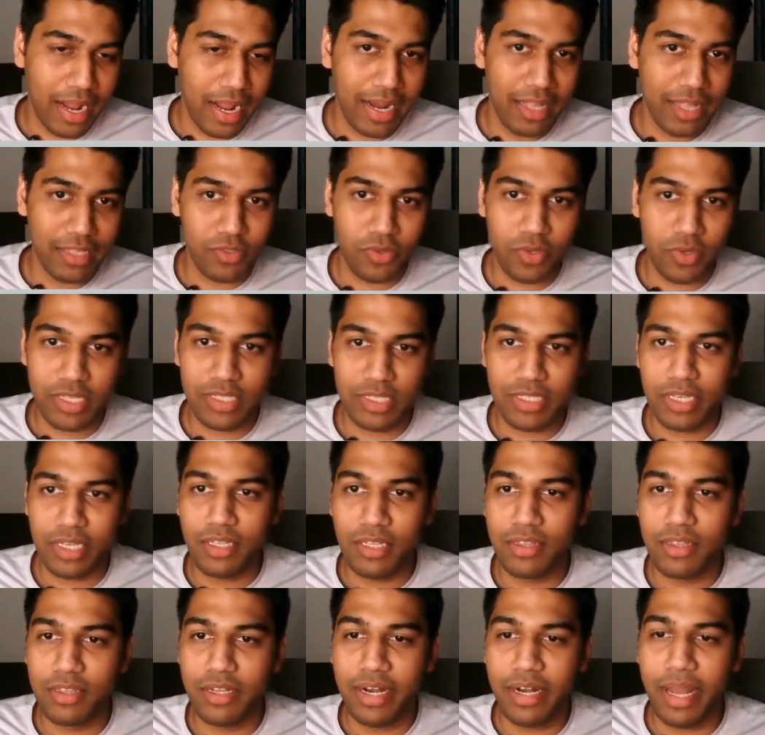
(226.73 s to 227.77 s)
as you can see,
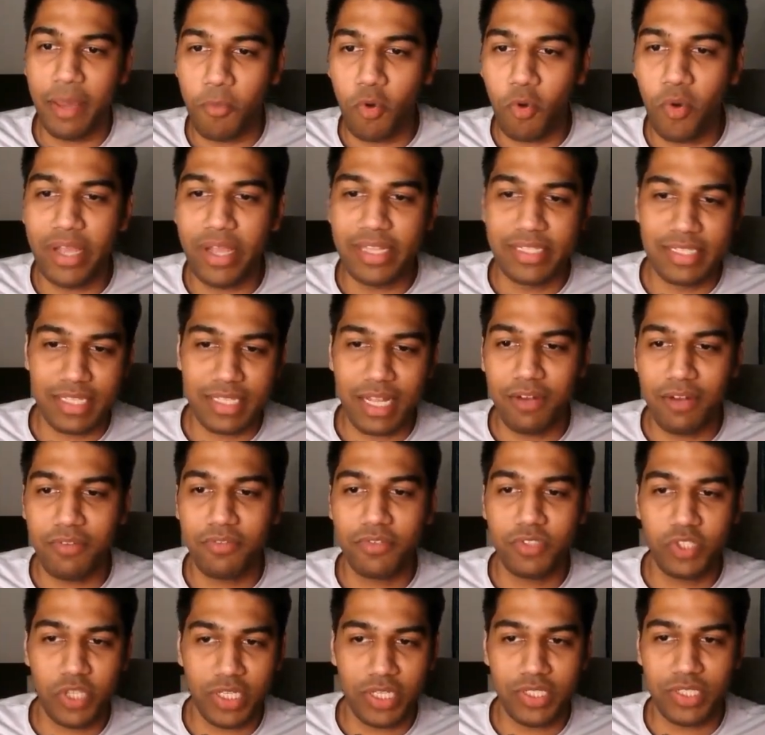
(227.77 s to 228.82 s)
the demo itself
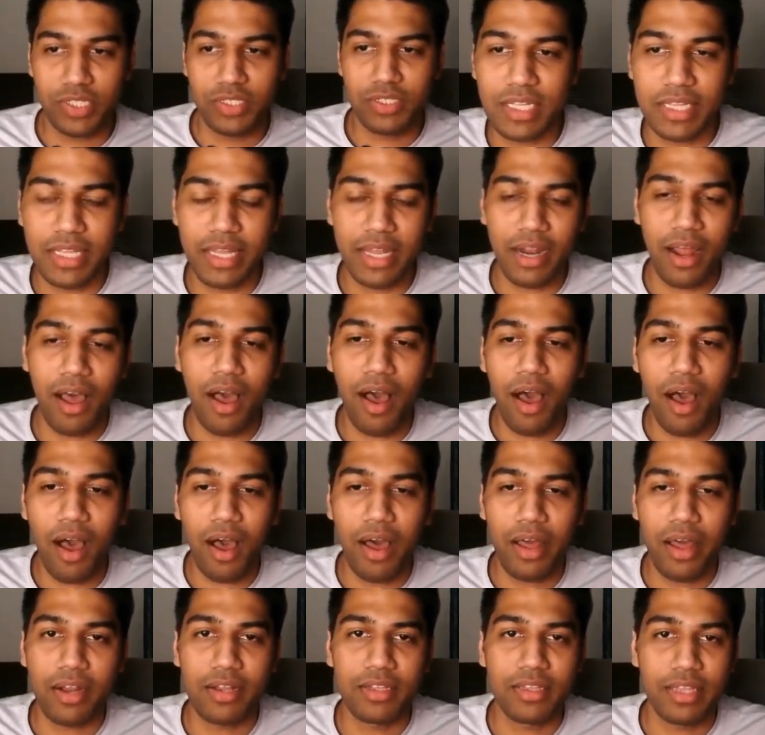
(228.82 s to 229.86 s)
changes. There are
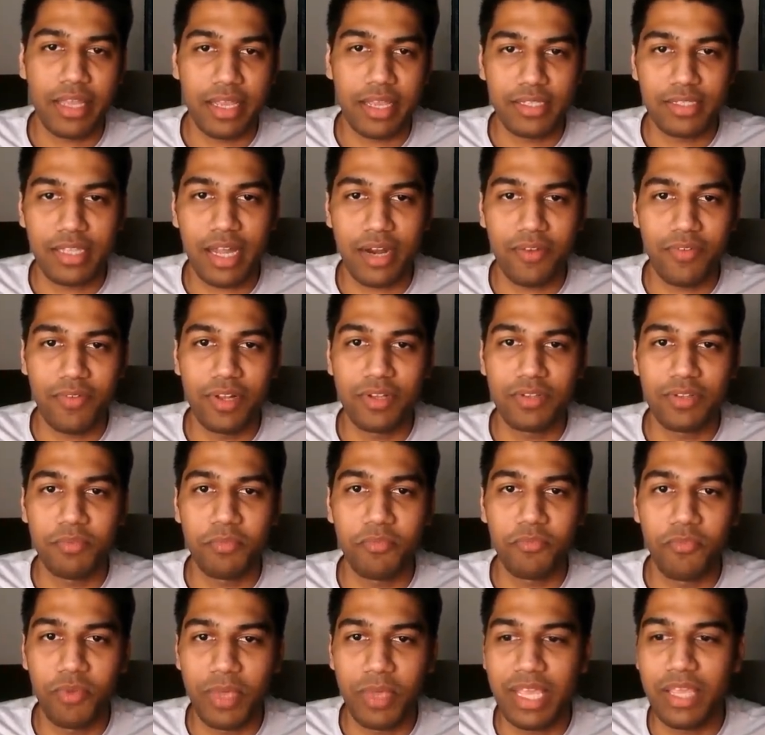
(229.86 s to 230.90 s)
things that will
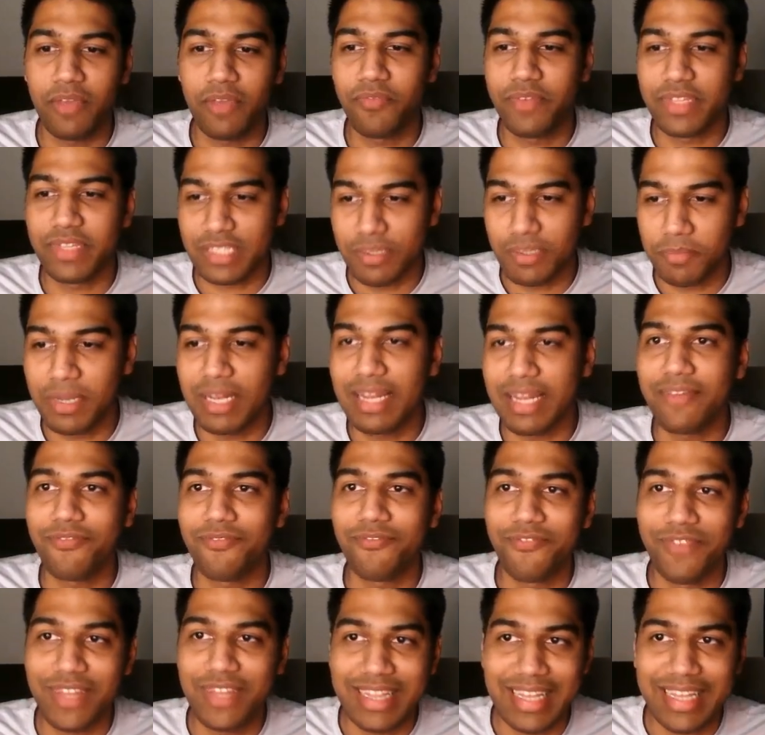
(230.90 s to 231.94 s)
be visible
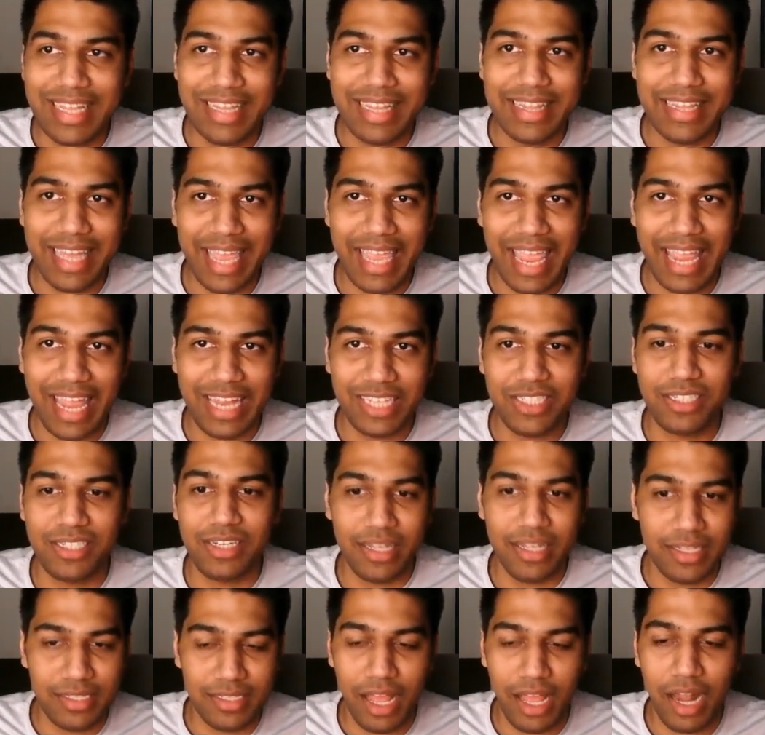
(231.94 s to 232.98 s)
within the agent
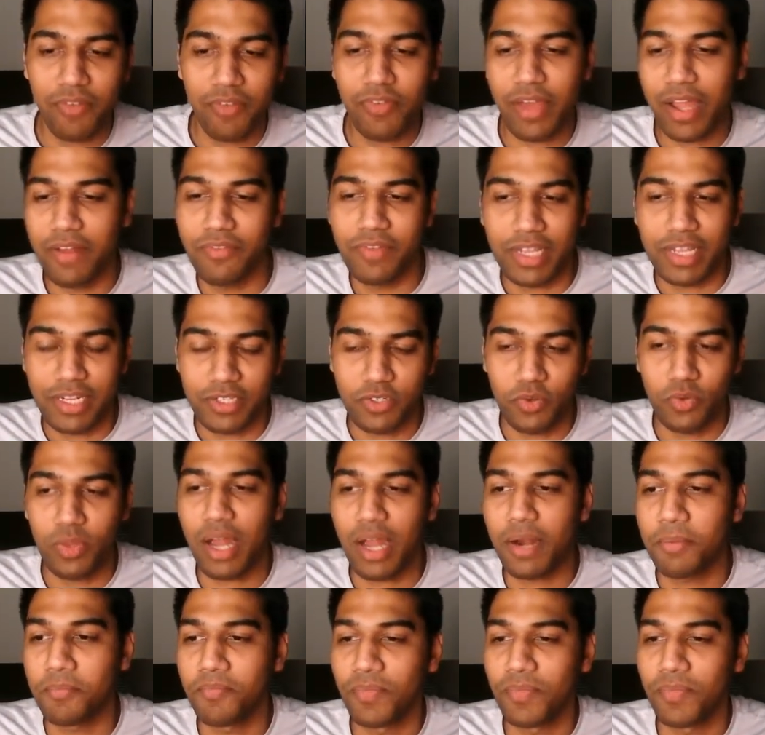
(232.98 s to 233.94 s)
itself, and we can do that.